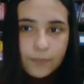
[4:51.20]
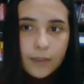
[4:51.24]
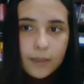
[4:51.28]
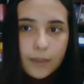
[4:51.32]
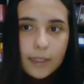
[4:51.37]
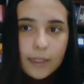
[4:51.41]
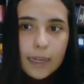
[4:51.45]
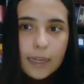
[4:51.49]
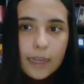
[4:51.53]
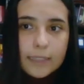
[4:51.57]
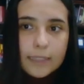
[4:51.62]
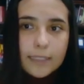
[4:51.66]

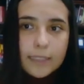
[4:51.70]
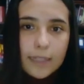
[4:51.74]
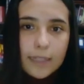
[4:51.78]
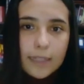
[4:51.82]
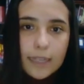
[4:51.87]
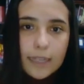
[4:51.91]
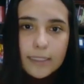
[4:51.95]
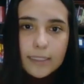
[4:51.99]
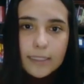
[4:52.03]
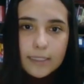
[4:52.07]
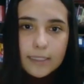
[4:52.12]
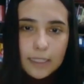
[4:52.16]
And the
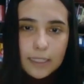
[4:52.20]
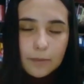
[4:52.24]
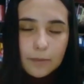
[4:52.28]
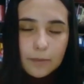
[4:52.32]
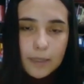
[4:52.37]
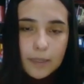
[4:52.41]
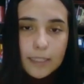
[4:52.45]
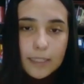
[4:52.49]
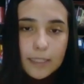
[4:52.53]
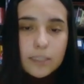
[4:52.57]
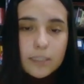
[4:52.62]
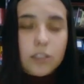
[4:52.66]
last tip
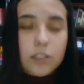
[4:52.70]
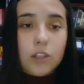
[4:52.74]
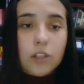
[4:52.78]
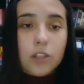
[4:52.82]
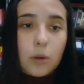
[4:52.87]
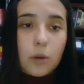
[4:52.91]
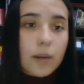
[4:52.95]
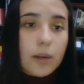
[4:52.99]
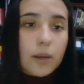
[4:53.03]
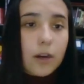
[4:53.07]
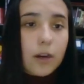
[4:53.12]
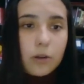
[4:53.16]
is
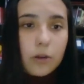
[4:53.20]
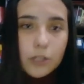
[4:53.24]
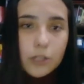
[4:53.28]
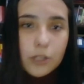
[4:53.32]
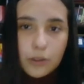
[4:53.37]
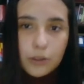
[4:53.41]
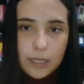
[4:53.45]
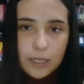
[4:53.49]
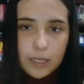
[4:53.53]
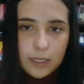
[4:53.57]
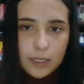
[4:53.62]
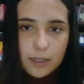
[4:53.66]
knowing who
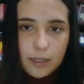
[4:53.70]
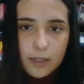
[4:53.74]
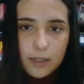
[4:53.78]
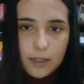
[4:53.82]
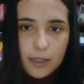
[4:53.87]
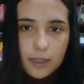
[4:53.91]
you are.